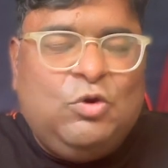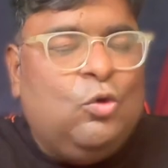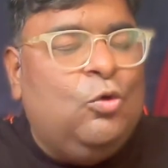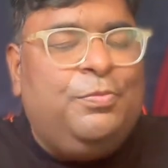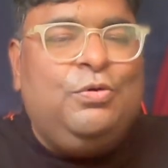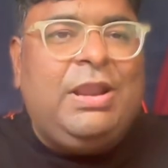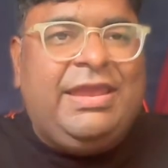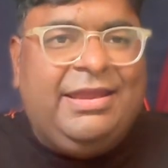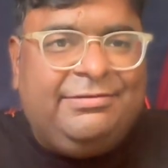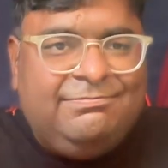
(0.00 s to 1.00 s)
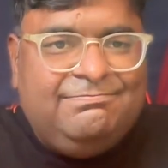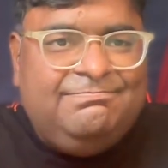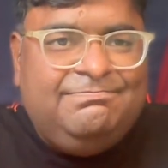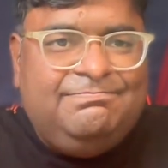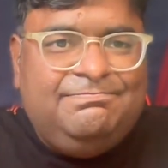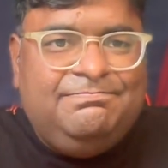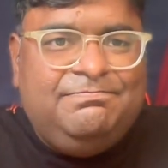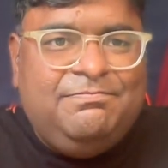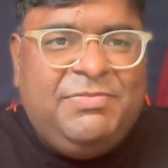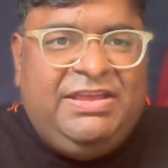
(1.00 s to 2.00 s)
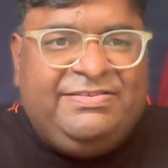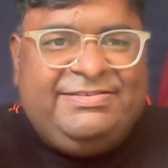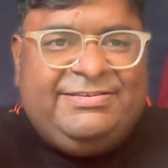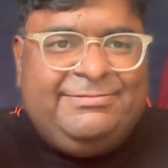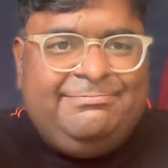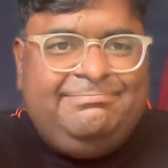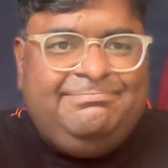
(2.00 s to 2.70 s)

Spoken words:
Hope you like it. Peace.